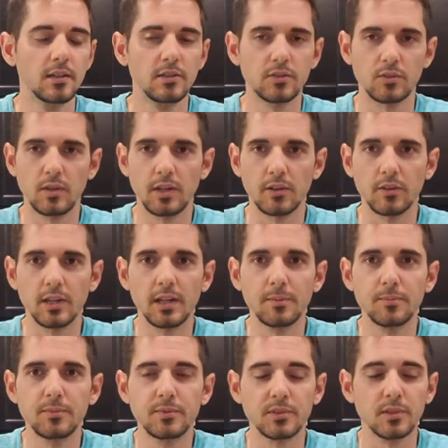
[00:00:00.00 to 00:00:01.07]
So I
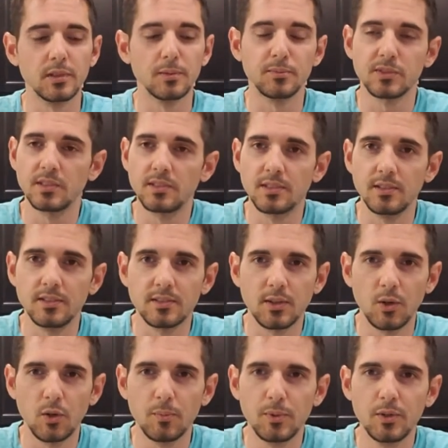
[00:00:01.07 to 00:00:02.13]
grabbed some CC's
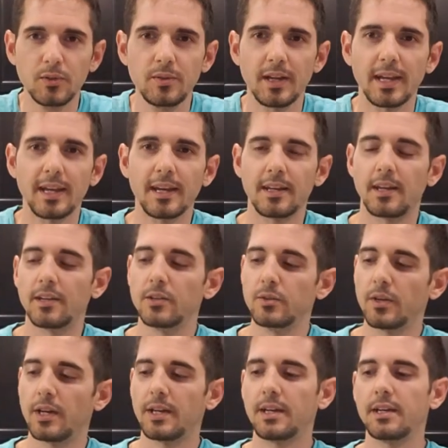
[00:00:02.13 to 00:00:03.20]
cold brew, and I
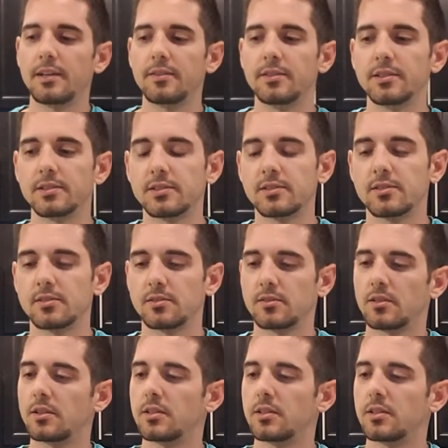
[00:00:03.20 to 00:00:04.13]
knew I had this